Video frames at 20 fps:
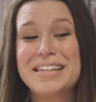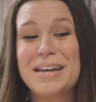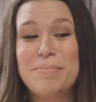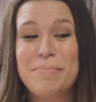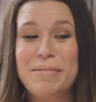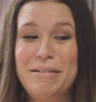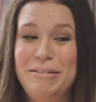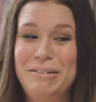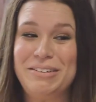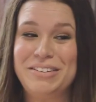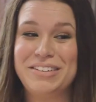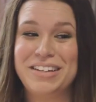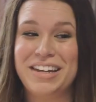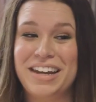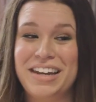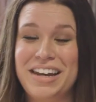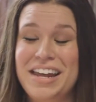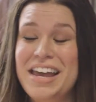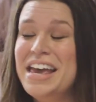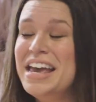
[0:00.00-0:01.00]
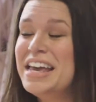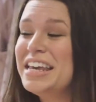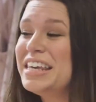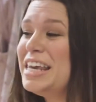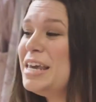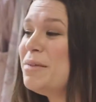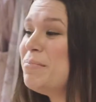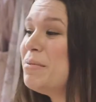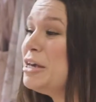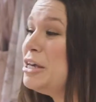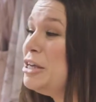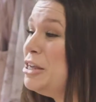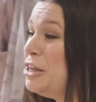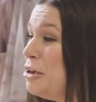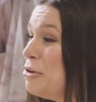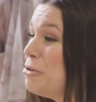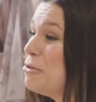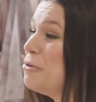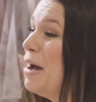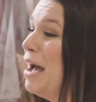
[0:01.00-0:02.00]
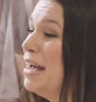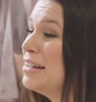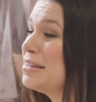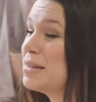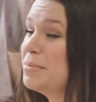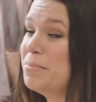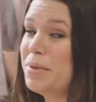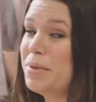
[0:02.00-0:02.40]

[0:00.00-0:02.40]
at Beholden, keeping you as the